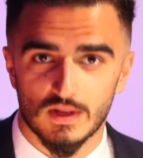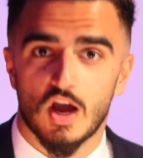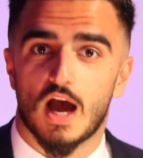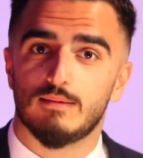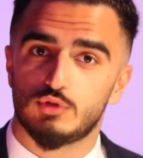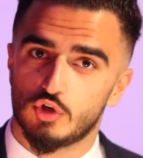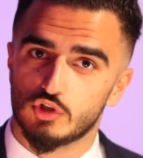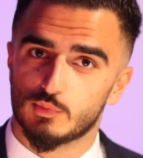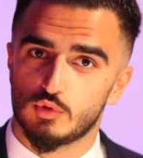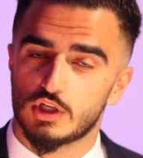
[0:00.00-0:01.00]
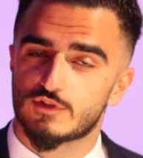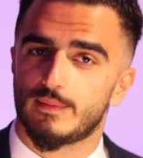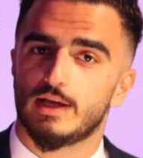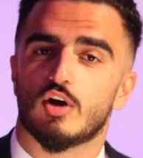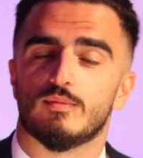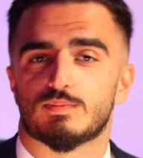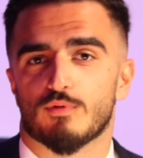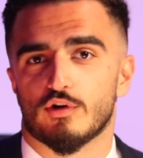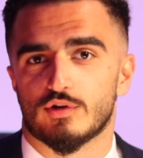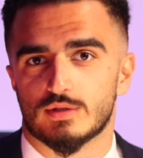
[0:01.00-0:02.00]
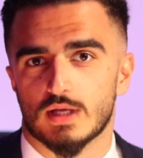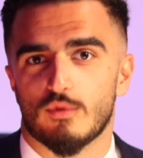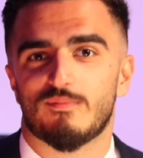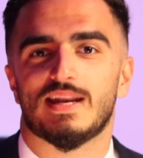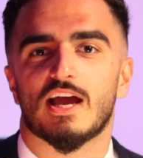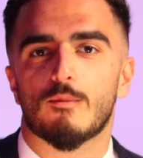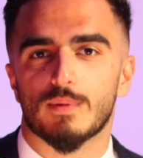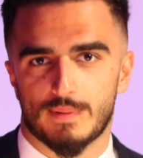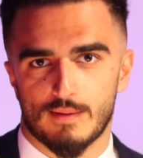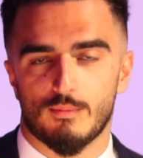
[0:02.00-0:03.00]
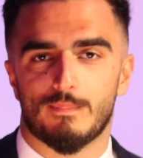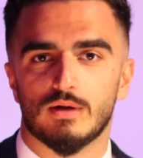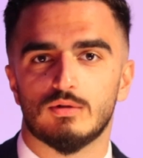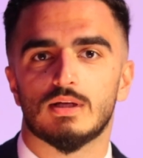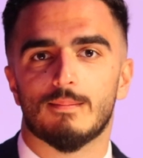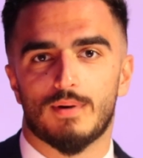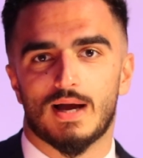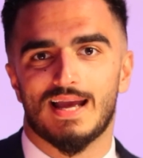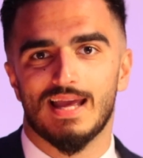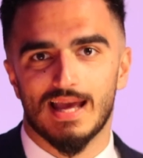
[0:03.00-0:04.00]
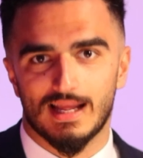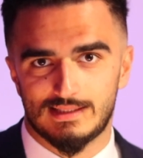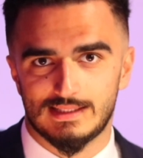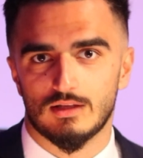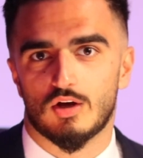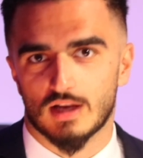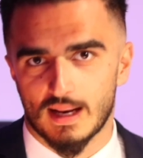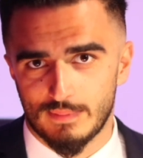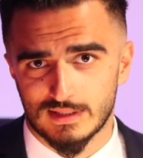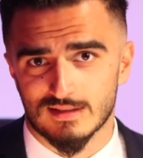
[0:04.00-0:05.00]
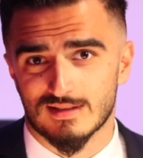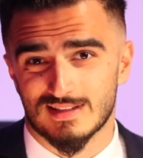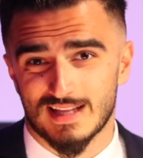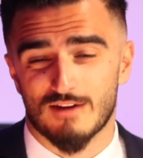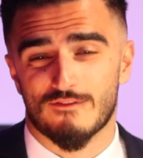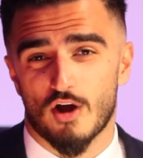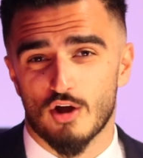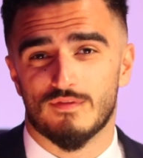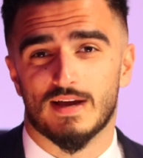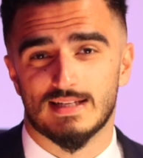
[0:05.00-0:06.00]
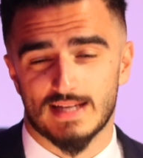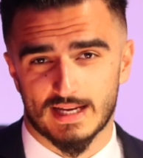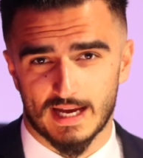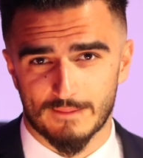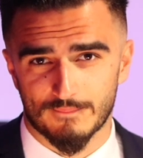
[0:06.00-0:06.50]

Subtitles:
I'm George Moulos from E-commerce Brokers, and we've been helping people build, buy, and sell online businesses now for over a decade.